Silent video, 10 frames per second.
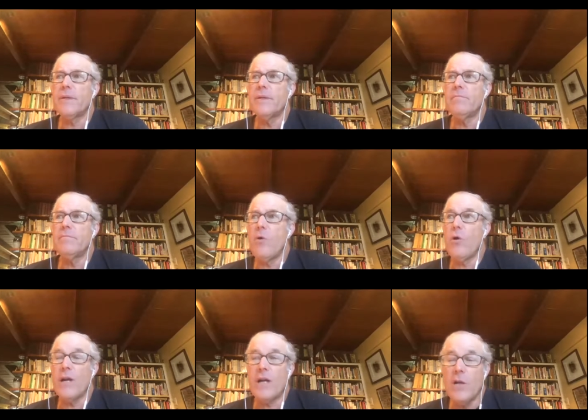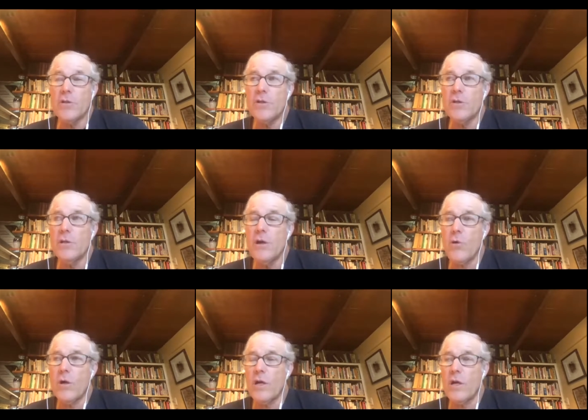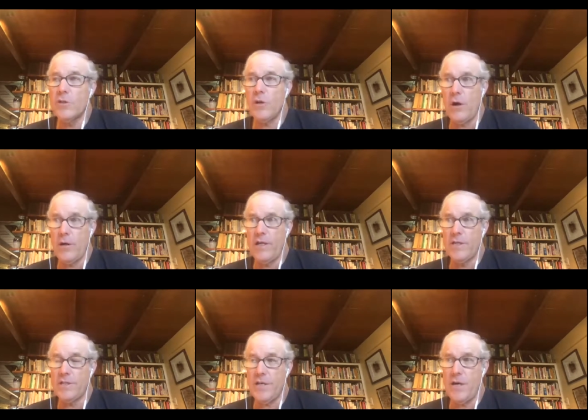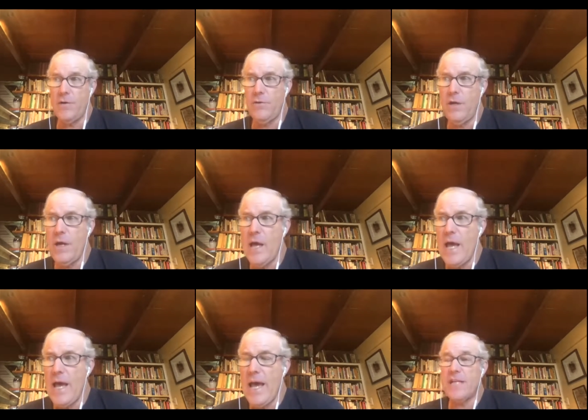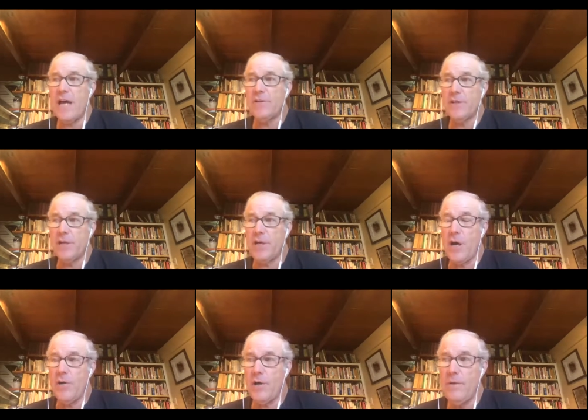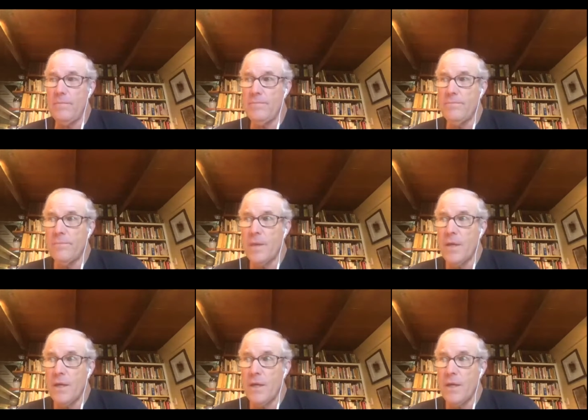horticulture horticulture hardiness zone as South Dakota,